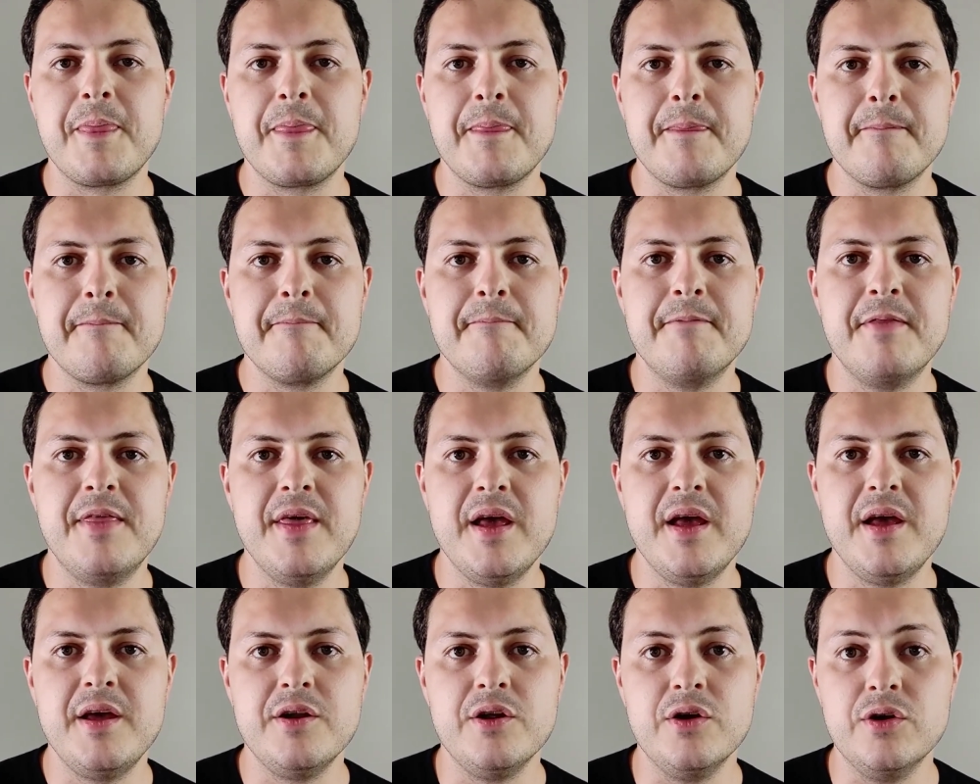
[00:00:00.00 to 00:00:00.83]

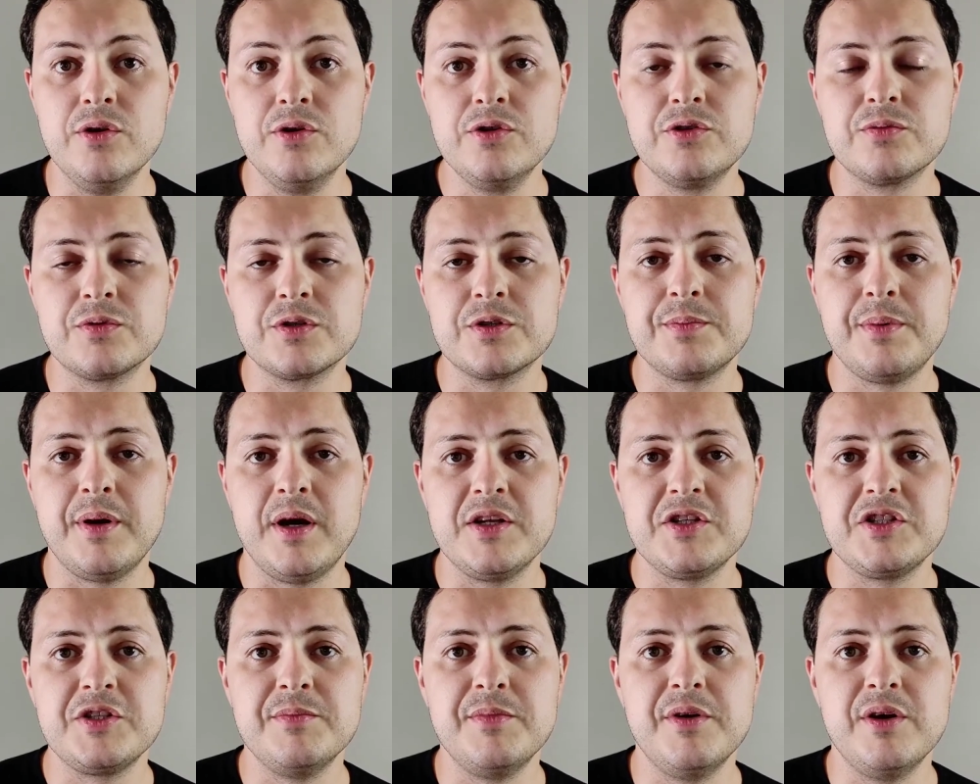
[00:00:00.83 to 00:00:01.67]
then whose
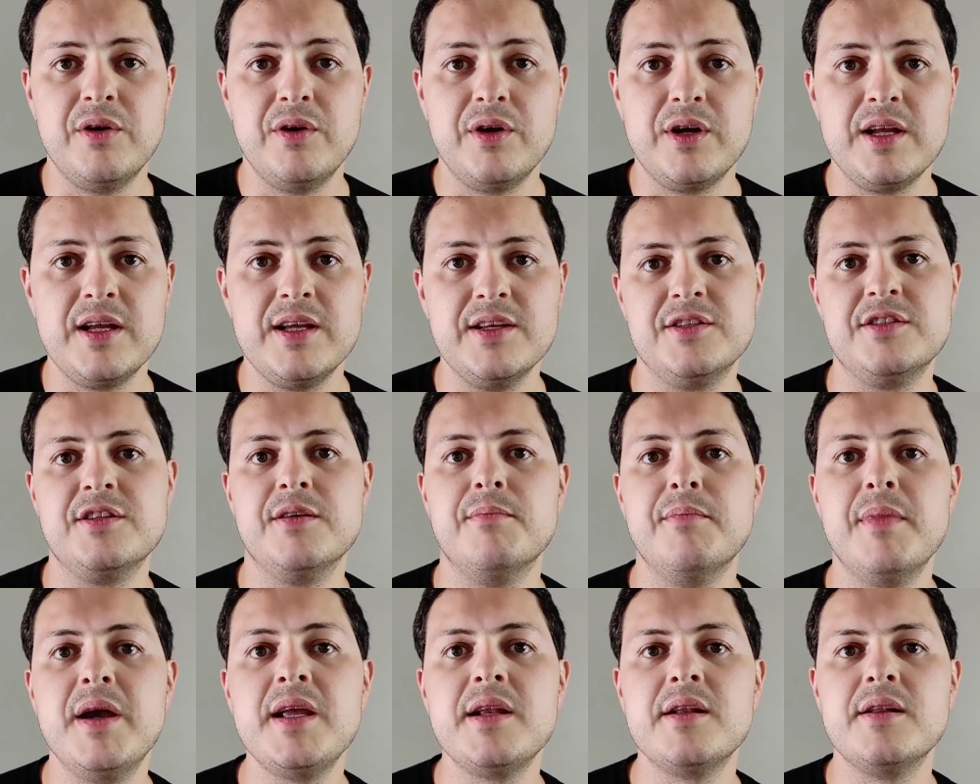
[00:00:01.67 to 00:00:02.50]
responsibility is the
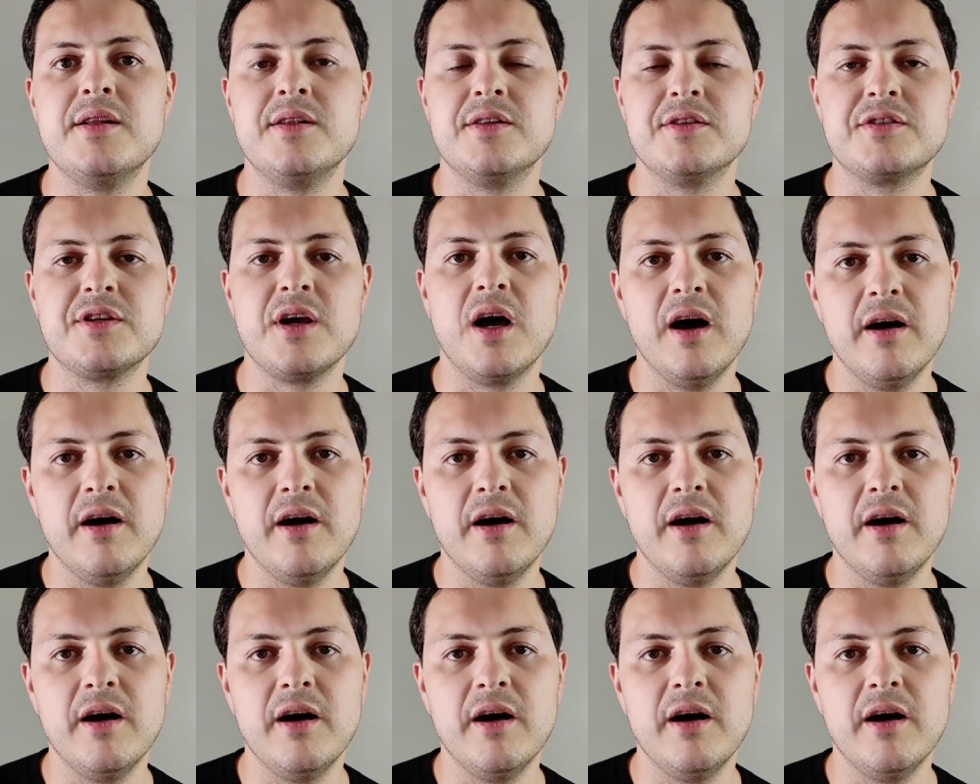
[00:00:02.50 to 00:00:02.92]
maintenance